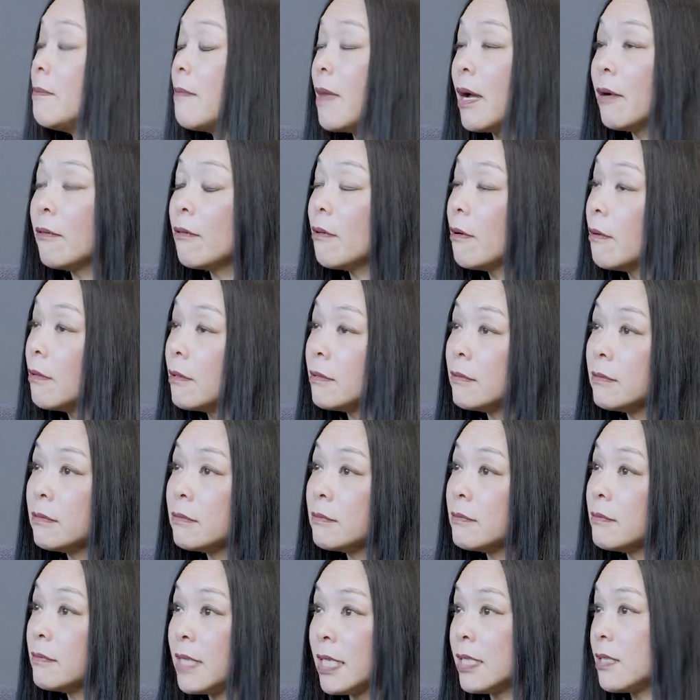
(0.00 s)
my role,
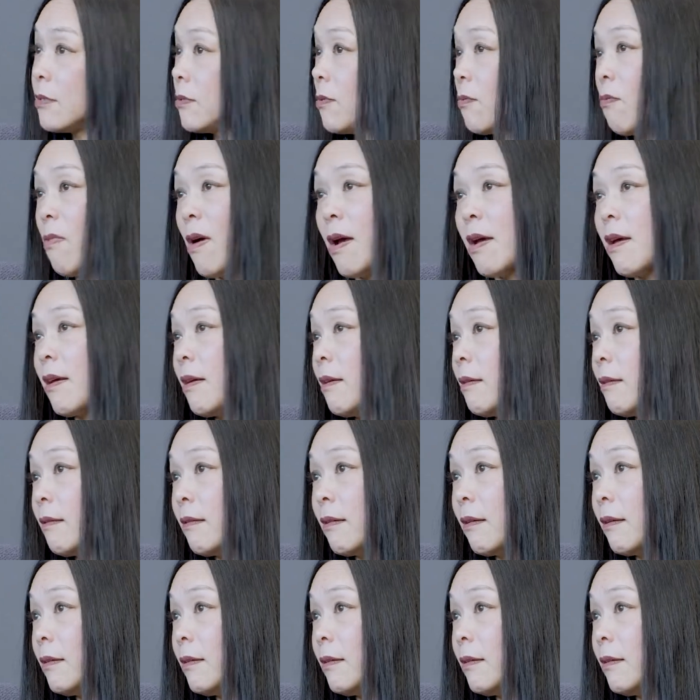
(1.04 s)
that's the way.